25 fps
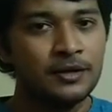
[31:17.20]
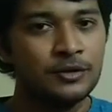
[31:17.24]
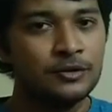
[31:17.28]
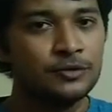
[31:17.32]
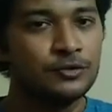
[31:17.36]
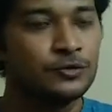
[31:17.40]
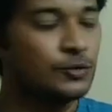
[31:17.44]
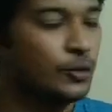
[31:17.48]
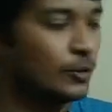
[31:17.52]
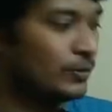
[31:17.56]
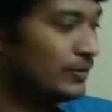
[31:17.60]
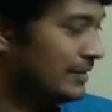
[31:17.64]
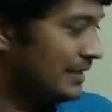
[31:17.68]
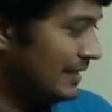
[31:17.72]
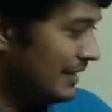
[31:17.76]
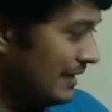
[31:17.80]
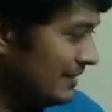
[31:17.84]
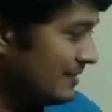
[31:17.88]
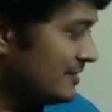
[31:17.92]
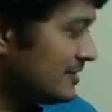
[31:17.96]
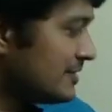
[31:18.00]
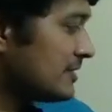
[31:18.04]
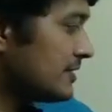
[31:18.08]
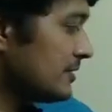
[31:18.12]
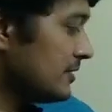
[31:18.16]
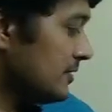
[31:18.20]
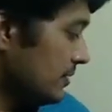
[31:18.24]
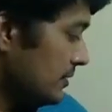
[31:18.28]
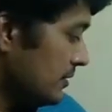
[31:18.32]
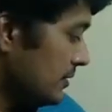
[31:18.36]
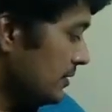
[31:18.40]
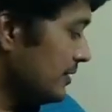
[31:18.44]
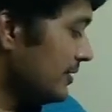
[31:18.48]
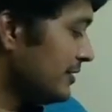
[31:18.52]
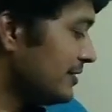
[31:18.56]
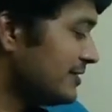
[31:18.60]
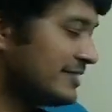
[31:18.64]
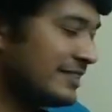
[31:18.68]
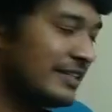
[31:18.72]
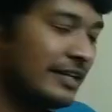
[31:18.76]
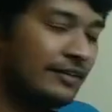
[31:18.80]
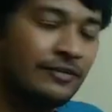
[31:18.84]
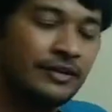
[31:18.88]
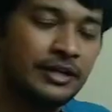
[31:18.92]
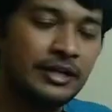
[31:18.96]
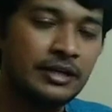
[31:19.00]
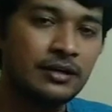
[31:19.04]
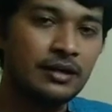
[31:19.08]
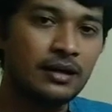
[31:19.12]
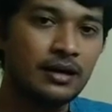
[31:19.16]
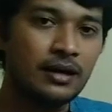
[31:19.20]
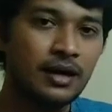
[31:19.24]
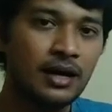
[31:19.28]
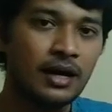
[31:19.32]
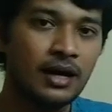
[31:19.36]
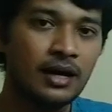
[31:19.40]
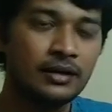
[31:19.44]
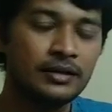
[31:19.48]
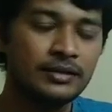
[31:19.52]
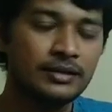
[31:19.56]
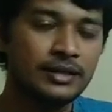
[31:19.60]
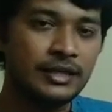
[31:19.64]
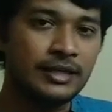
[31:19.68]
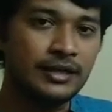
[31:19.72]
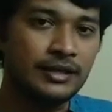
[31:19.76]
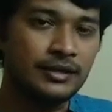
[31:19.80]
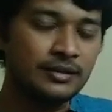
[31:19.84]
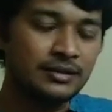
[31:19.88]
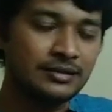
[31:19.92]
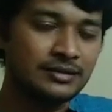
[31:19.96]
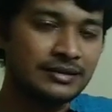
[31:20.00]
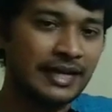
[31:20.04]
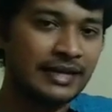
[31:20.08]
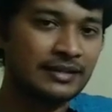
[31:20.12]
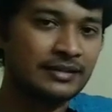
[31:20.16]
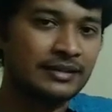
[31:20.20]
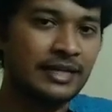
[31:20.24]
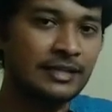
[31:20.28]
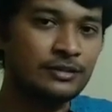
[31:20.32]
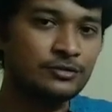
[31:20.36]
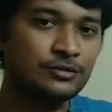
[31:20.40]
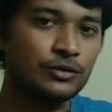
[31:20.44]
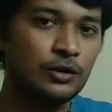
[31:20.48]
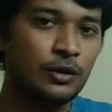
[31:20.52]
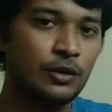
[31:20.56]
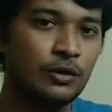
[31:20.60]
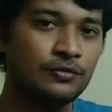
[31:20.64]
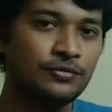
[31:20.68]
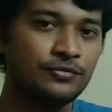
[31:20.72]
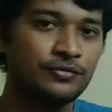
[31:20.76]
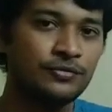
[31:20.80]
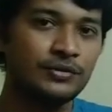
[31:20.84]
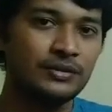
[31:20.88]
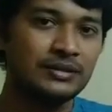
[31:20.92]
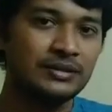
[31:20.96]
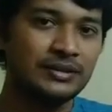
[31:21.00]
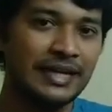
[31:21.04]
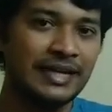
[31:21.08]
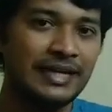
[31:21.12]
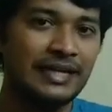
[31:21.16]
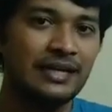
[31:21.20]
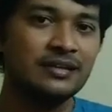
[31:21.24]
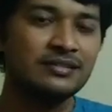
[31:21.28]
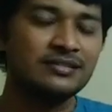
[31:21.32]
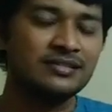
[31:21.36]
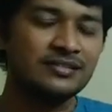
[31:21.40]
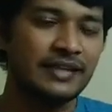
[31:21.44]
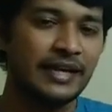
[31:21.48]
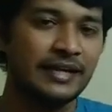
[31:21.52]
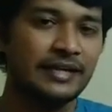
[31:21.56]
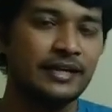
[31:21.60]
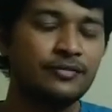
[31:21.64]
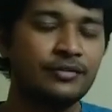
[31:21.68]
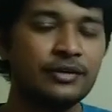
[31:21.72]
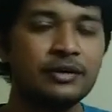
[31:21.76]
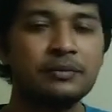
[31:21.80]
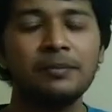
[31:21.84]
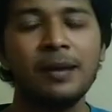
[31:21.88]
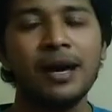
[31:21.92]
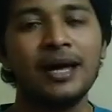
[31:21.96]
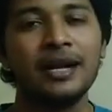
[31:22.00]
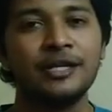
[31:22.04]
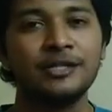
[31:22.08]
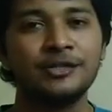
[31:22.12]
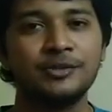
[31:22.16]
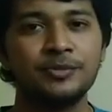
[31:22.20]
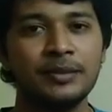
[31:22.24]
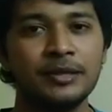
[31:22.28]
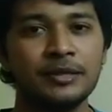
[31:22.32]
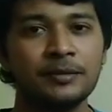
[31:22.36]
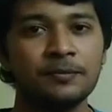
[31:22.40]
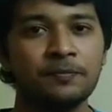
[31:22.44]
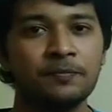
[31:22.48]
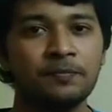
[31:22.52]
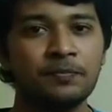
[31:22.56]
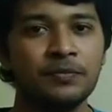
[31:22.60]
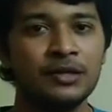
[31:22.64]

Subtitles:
So these 7 are the techniques of Taylor's scientific management.